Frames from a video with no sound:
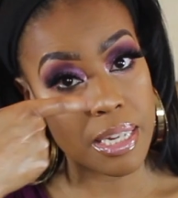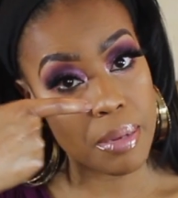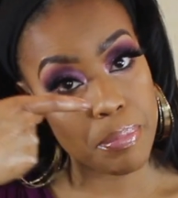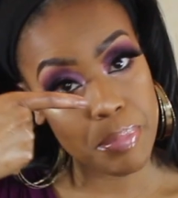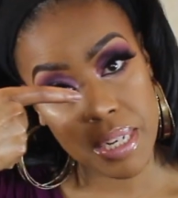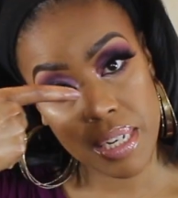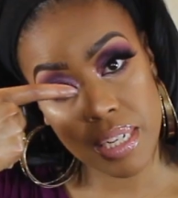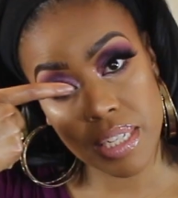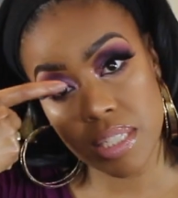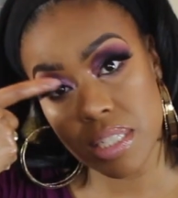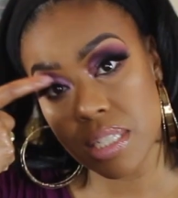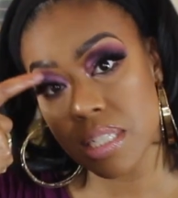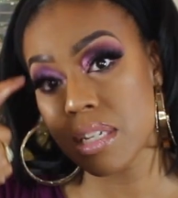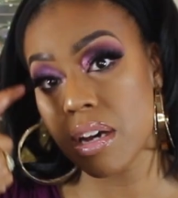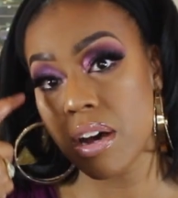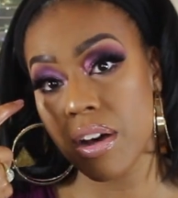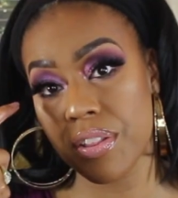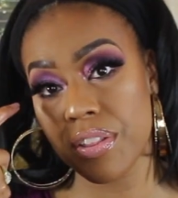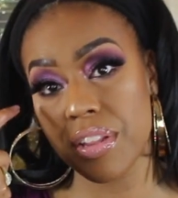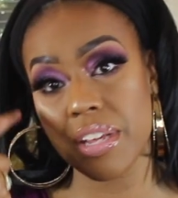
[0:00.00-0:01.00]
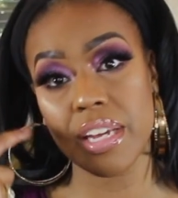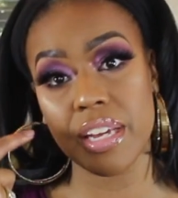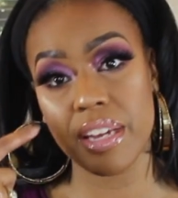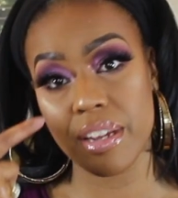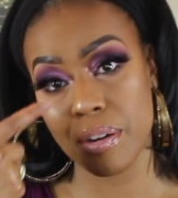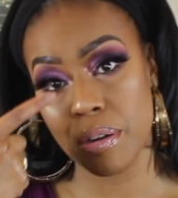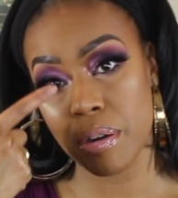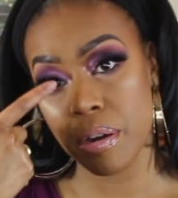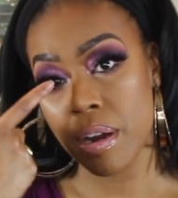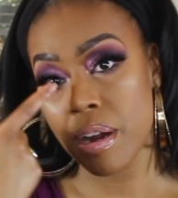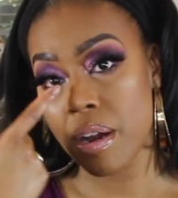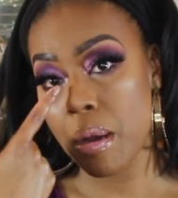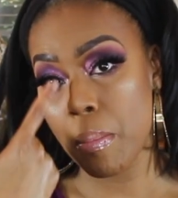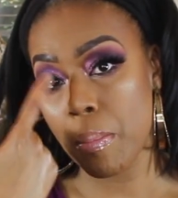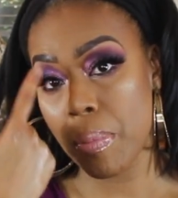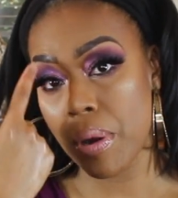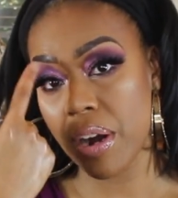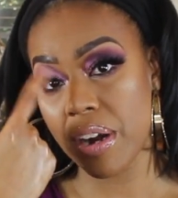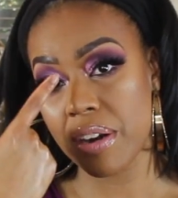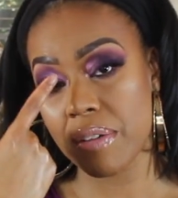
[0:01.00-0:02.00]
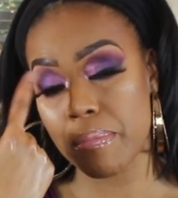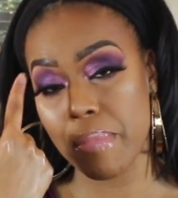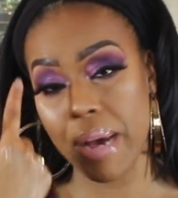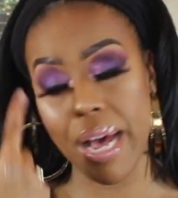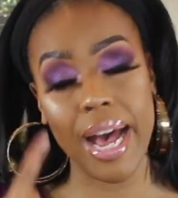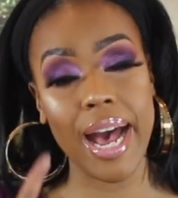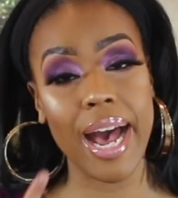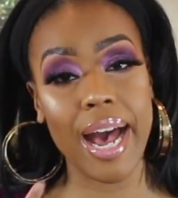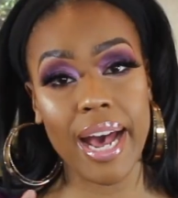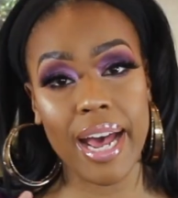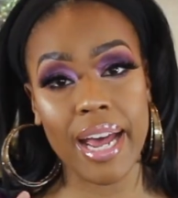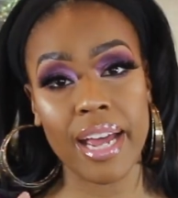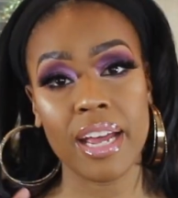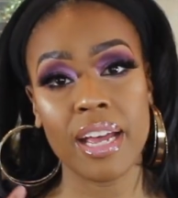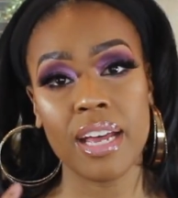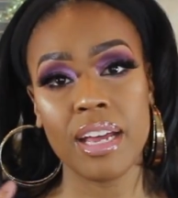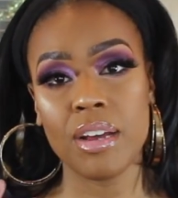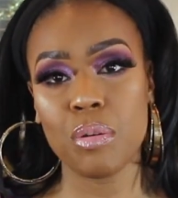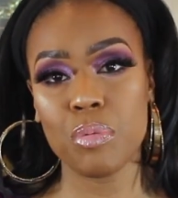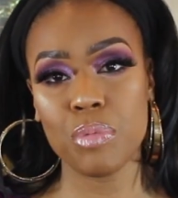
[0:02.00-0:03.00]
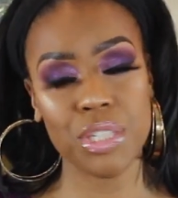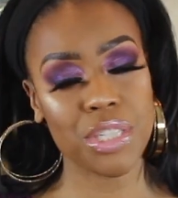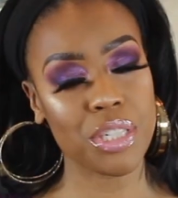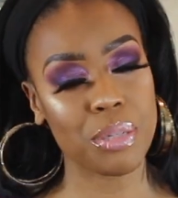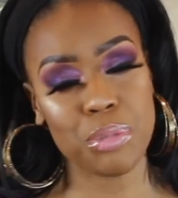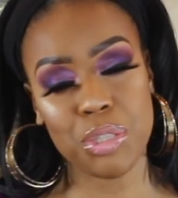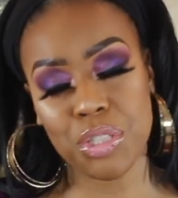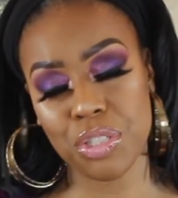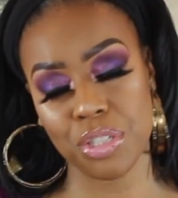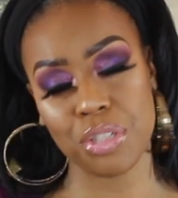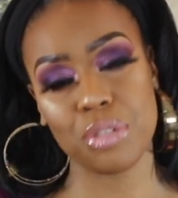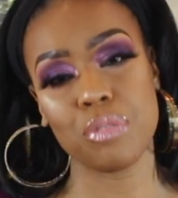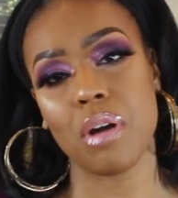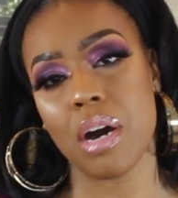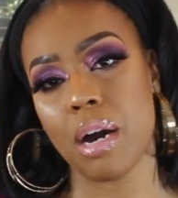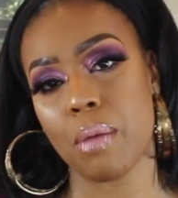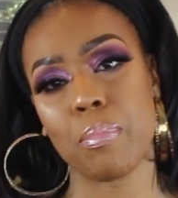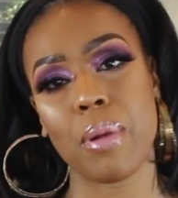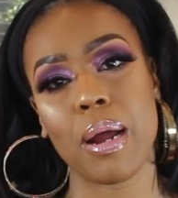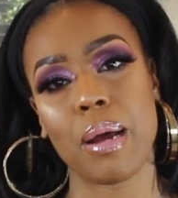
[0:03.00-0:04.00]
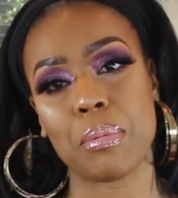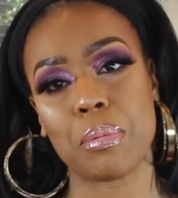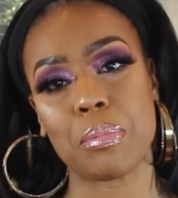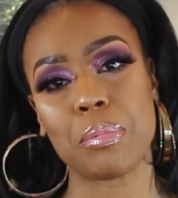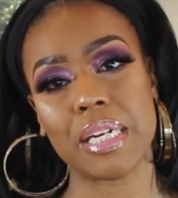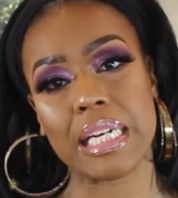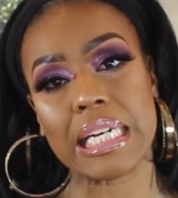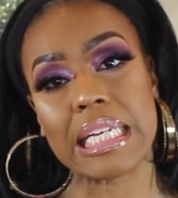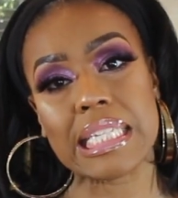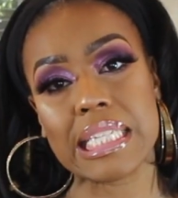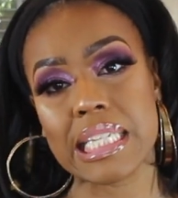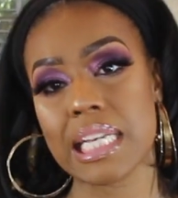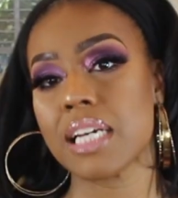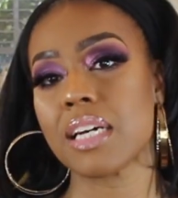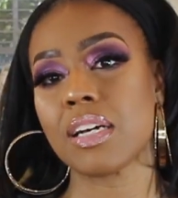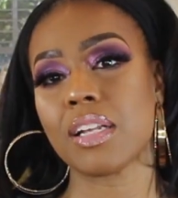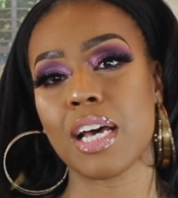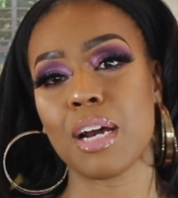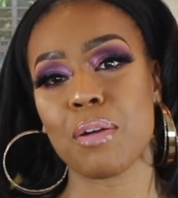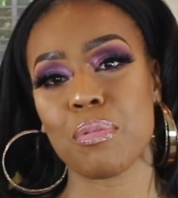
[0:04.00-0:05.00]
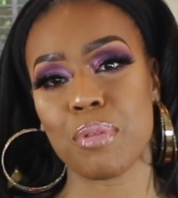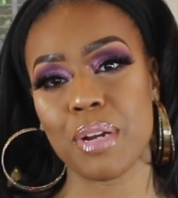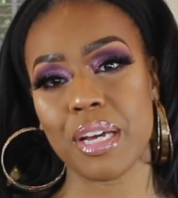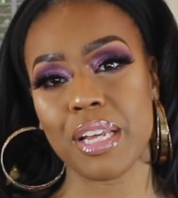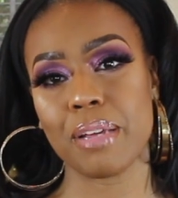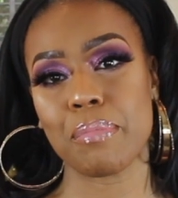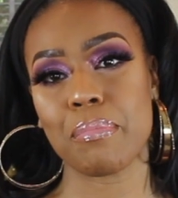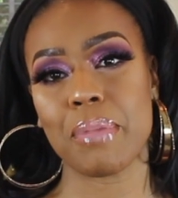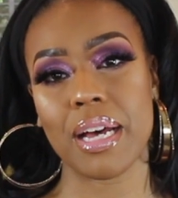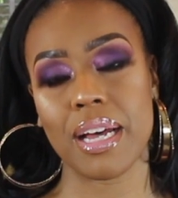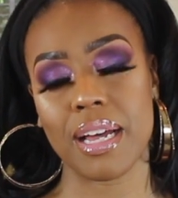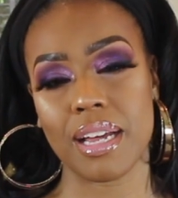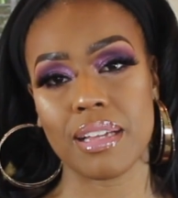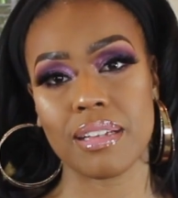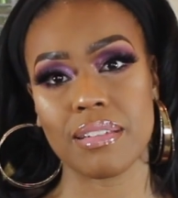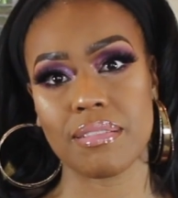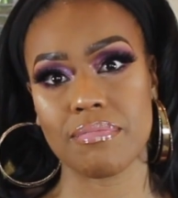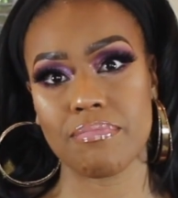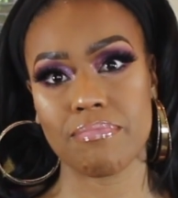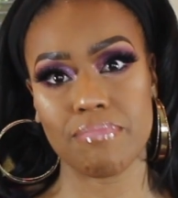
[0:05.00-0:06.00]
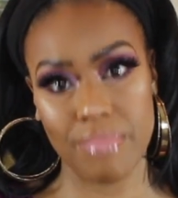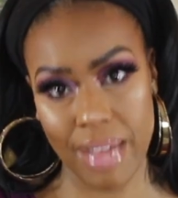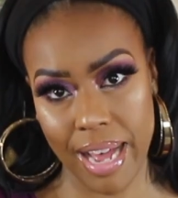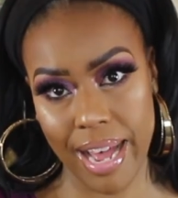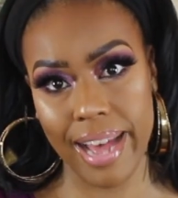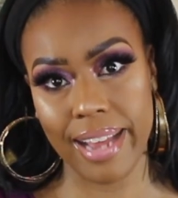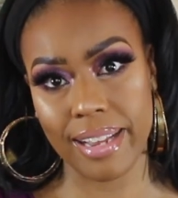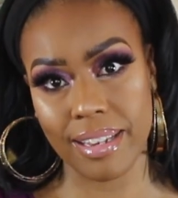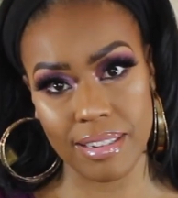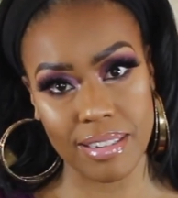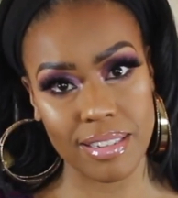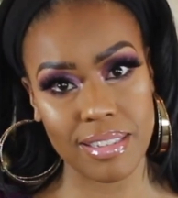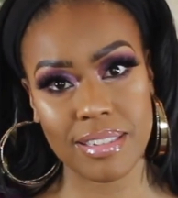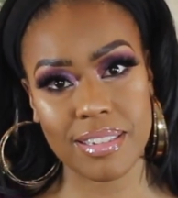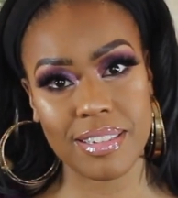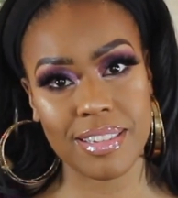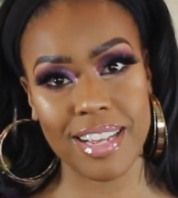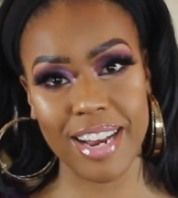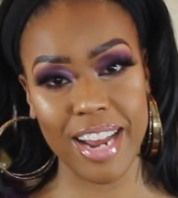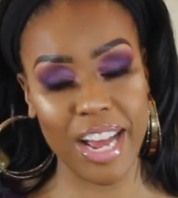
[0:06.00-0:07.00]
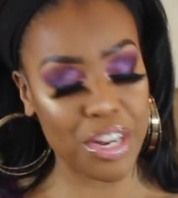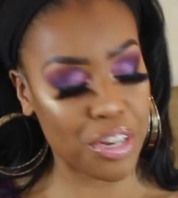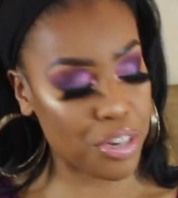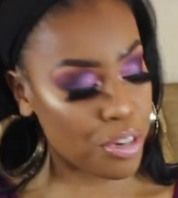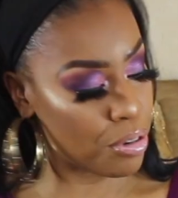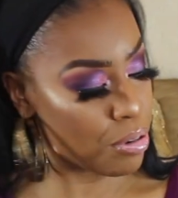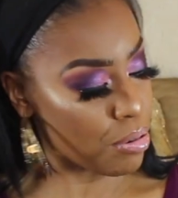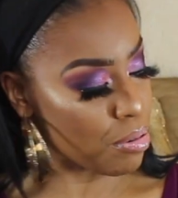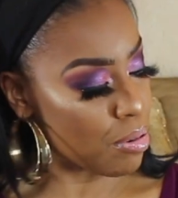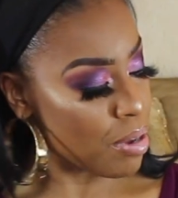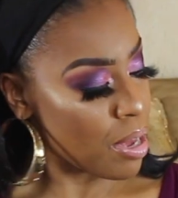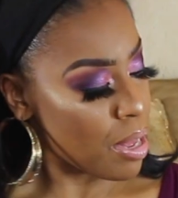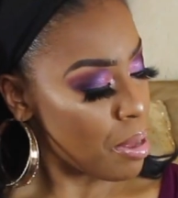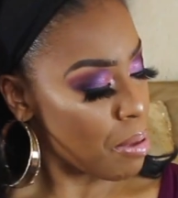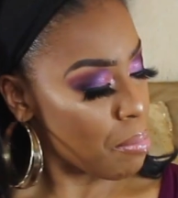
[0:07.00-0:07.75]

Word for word: typically just on the inner part of my eye which I'm sure you all probably can tell already by my eye looks that I do.